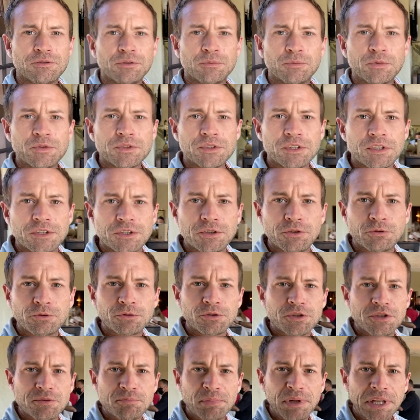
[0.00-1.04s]
room was the
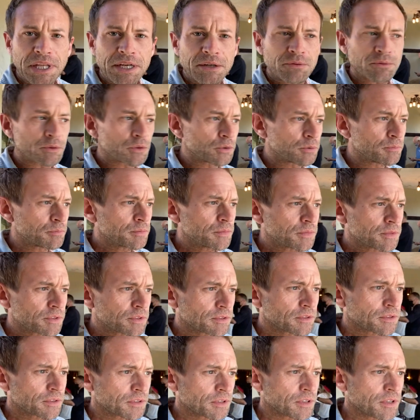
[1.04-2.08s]
children's playroom,
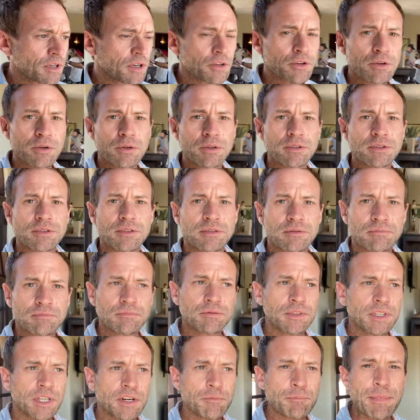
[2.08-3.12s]
although it's
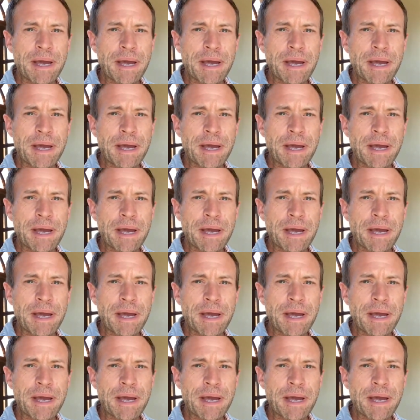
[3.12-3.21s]
kind of